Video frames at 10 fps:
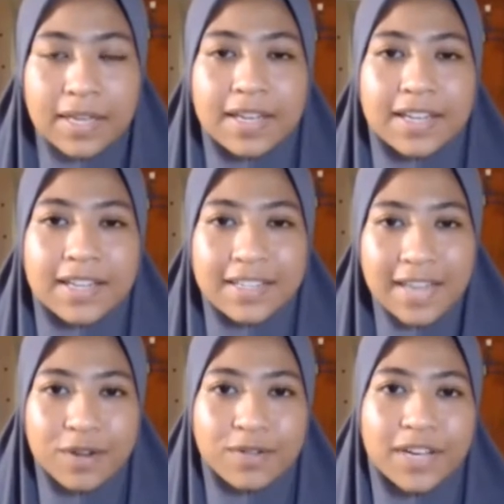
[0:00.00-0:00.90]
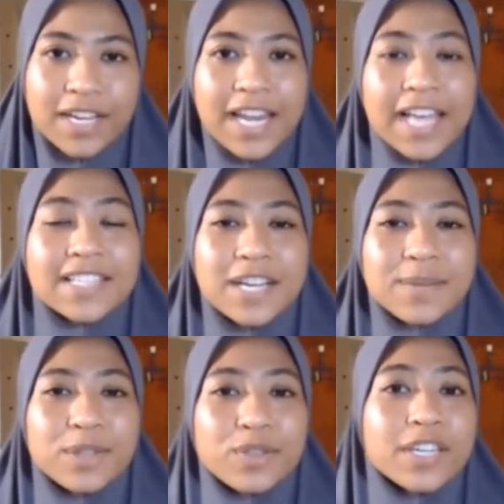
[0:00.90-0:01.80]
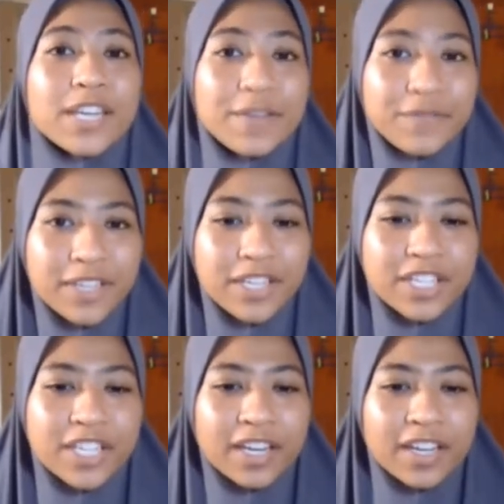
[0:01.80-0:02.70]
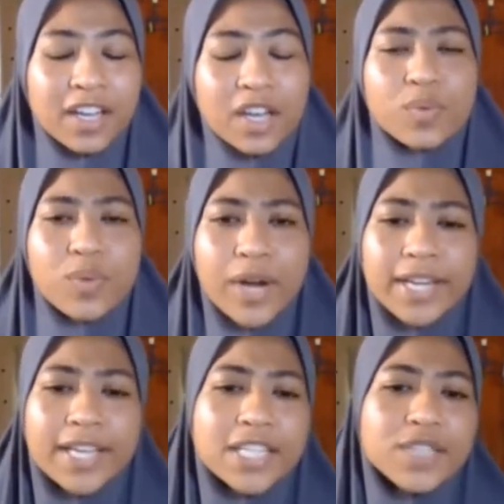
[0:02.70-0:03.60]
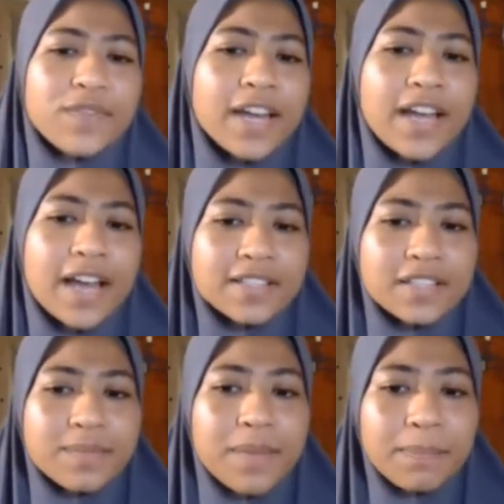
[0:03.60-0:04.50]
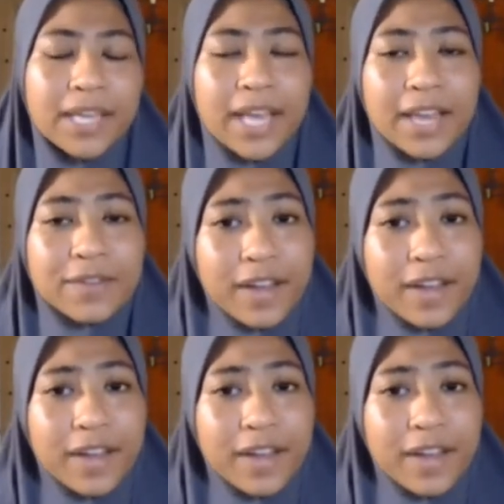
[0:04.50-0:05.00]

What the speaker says: Now, let's jump into the definition. What is flood hazard mapping and flood